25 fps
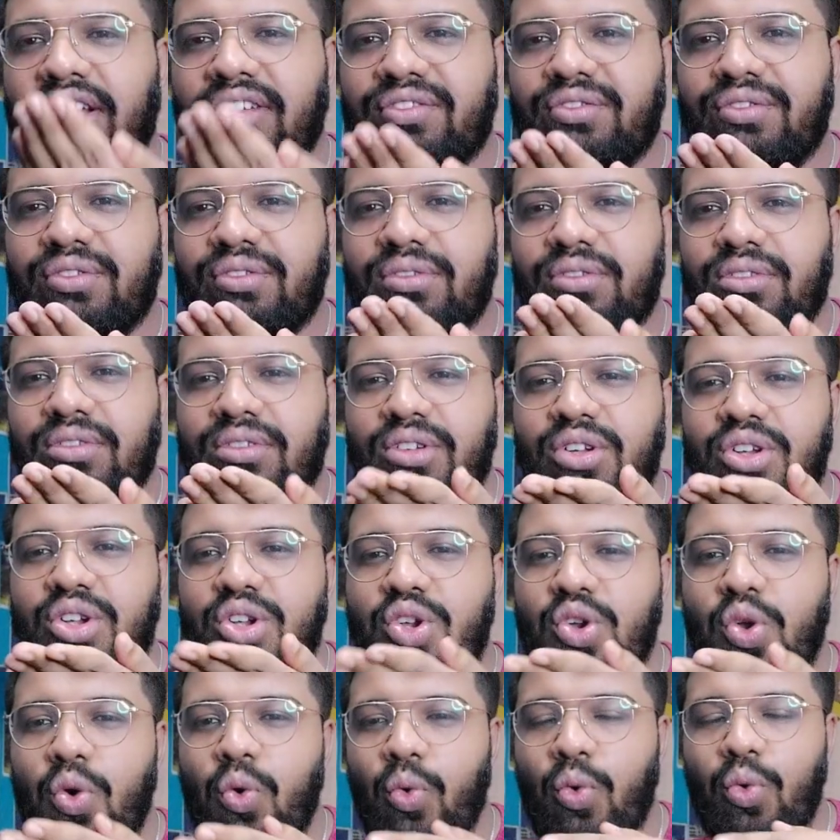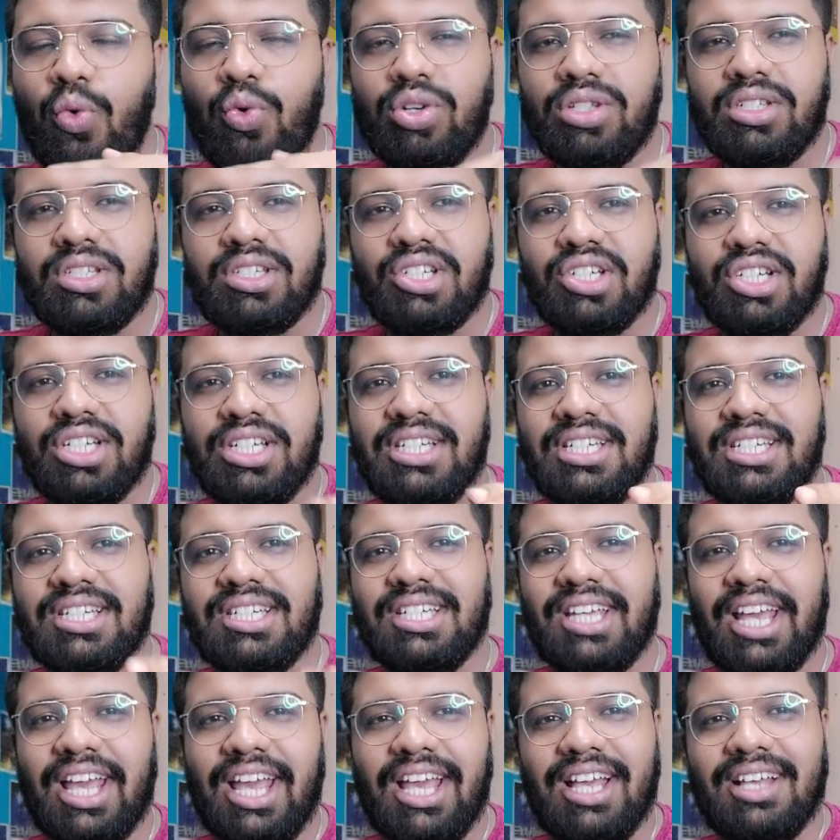of notes she
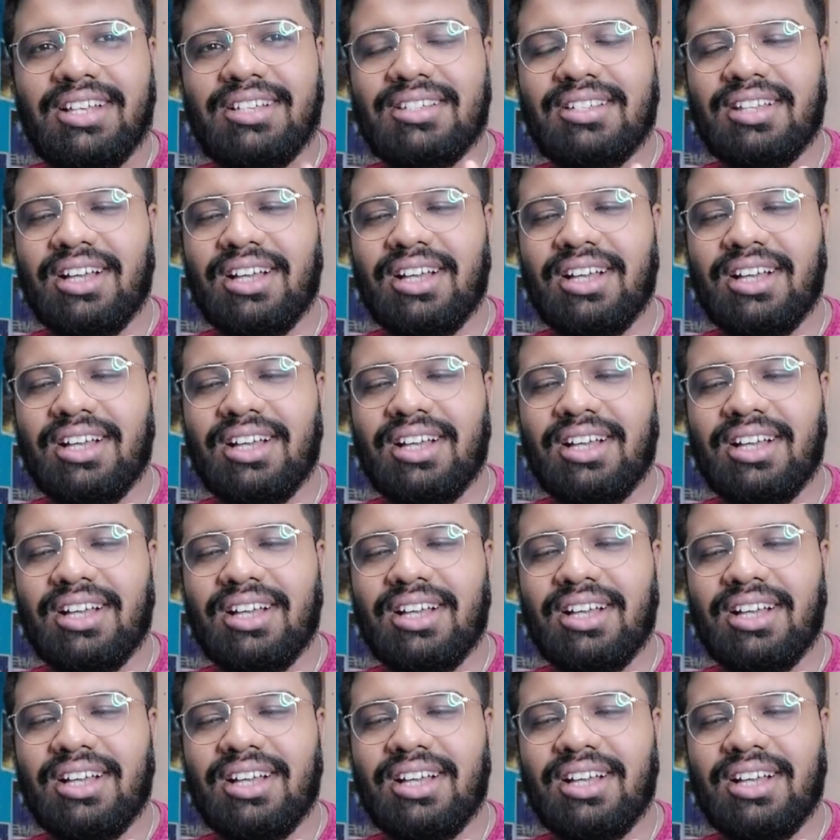takes,